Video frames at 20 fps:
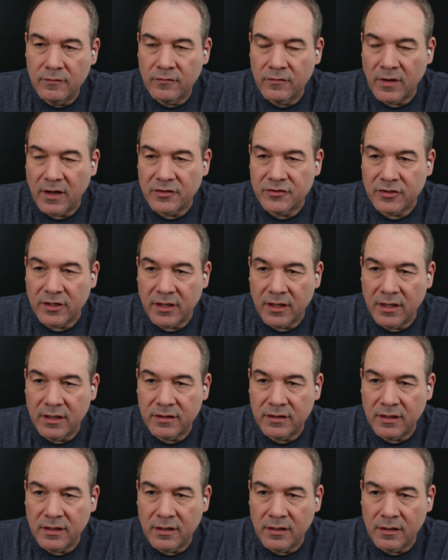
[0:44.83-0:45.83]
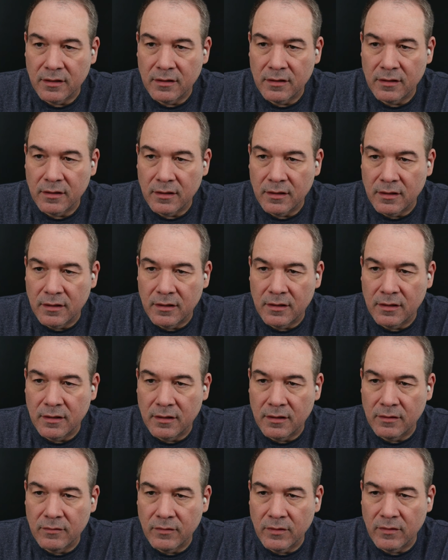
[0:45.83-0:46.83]
we actually can get there,
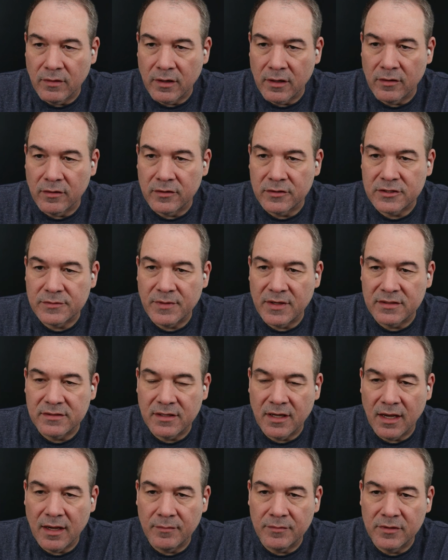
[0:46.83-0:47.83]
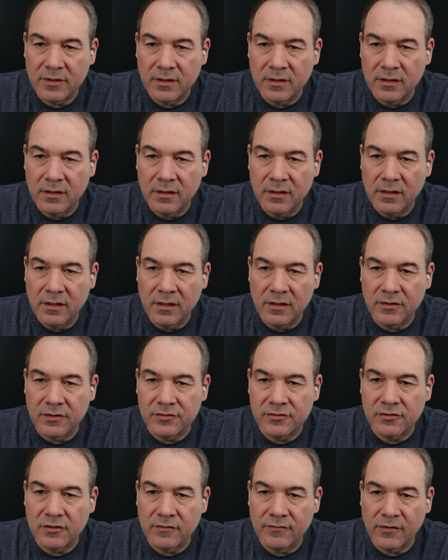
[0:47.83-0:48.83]
we want to go to Space Captain and
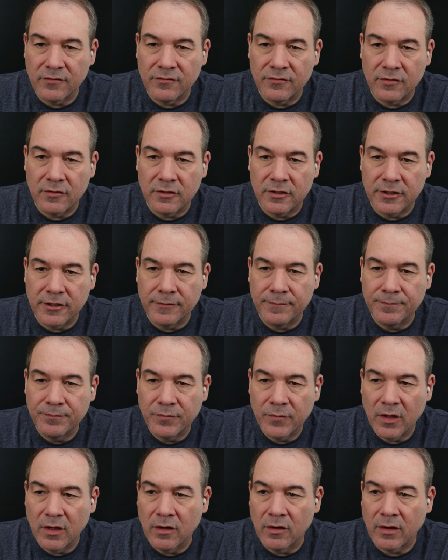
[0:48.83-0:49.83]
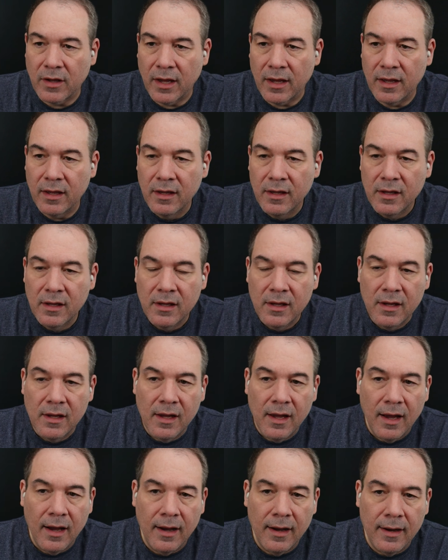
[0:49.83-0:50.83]
the server folder. Okay.
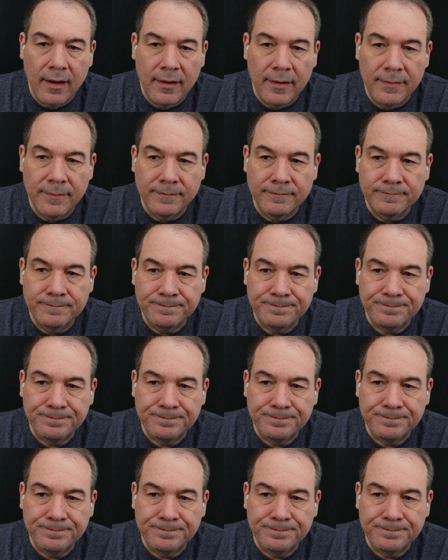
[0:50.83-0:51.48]
I